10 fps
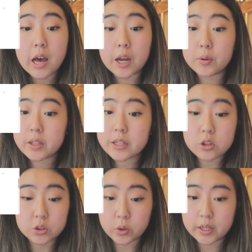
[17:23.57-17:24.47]
I really
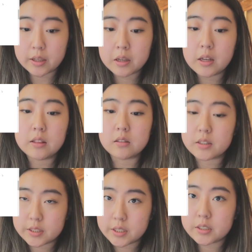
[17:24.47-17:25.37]
enjoy
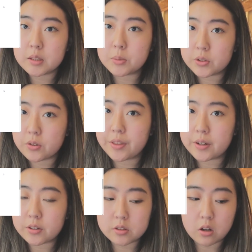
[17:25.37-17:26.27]
listening to musical
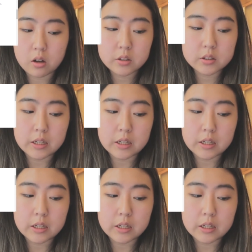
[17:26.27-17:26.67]
theater songs,